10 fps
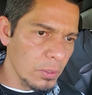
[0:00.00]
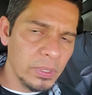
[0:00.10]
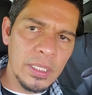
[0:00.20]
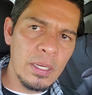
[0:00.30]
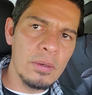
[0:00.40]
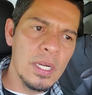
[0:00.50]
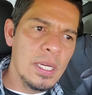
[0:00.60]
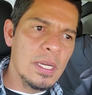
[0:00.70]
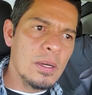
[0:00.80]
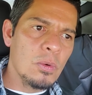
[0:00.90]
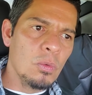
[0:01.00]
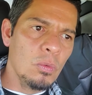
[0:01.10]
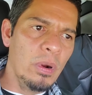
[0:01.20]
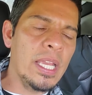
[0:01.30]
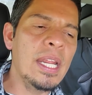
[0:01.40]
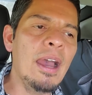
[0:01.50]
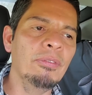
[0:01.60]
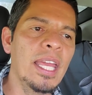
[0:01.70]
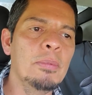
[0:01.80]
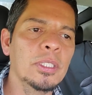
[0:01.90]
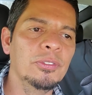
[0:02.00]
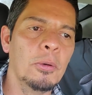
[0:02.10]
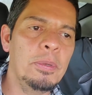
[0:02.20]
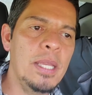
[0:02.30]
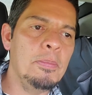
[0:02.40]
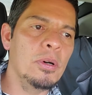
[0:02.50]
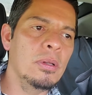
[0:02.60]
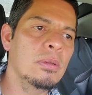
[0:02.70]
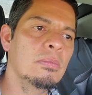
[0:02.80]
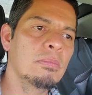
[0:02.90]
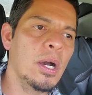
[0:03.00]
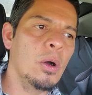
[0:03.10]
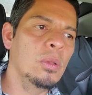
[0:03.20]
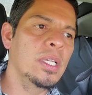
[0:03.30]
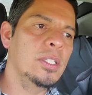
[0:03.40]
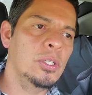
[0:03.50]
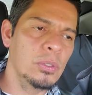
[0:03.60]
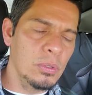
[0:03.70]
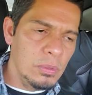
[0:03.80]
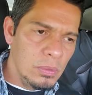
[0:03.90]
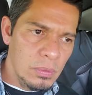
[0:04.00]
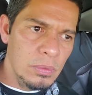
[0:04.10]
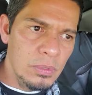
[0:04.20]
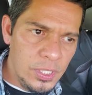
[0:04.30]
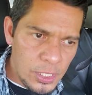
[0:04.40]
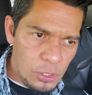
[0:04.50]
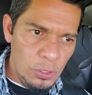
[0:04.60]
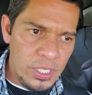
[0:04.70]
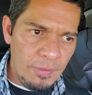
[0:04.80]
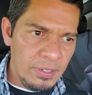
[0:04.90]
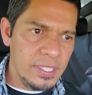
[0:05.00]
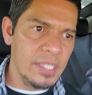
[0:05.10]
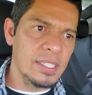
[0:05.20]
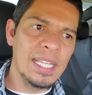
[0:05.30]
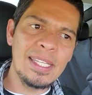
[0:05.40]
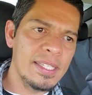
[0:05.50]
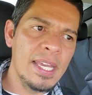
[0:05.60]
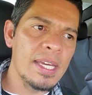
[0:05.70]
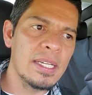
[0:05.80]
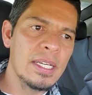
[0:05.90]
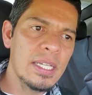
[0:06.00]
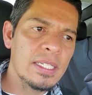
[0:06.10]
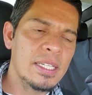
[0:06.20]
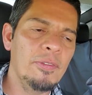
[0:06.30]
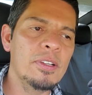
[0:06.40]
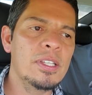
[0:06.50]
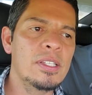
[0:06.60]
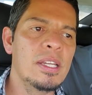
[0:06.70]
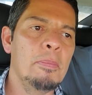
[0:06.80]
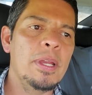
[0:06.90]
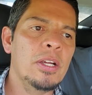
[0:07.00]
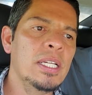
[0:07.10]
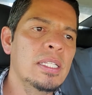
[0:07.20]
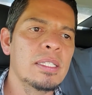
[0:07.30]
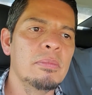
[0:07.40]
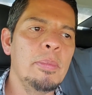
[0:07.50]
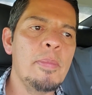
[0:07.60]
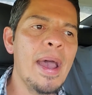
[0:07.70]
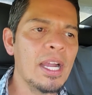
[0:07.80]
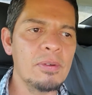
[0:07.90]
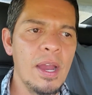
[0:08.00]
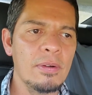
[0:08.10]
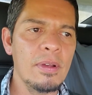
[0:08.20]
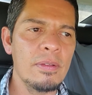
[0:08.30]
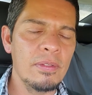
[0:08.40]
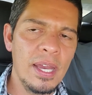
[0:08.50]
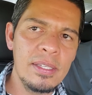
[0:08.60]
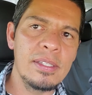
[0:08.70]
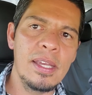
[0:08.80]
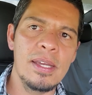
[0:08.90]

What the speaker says: We do. We can have labels for people, but only to discern differences, and that's it. differences in appearance and maybe background. That's it.